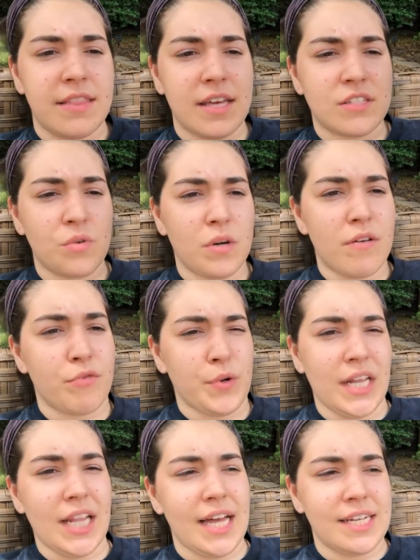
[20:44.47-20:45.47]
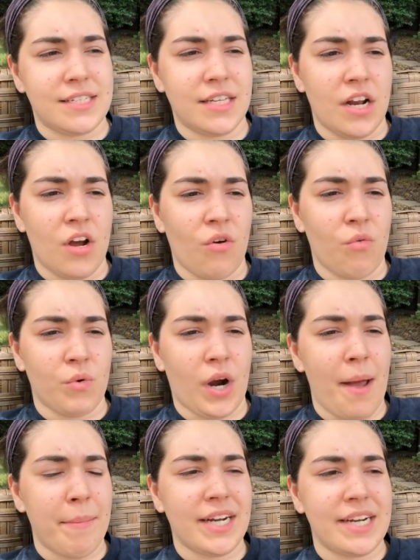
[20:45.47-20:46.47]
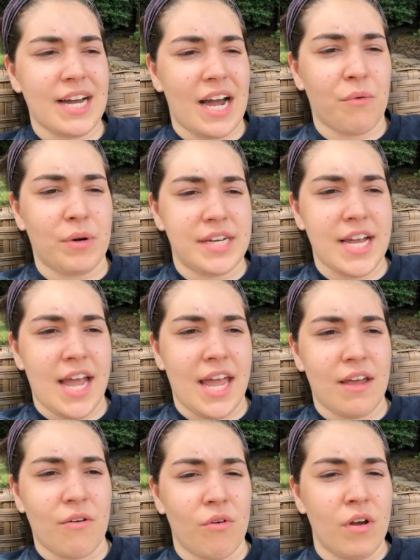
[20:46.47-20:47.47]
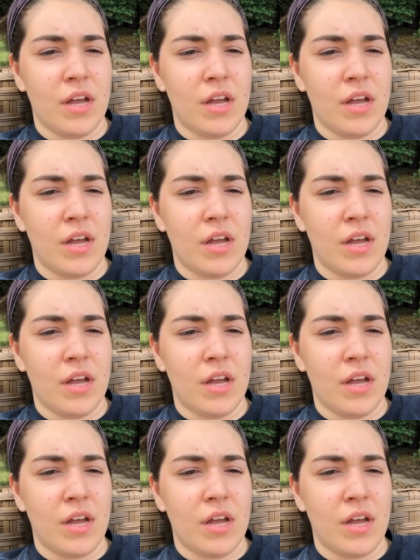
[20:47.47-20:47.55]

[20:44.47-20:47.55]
They sort of realize, you know, where I'm gonna die one day,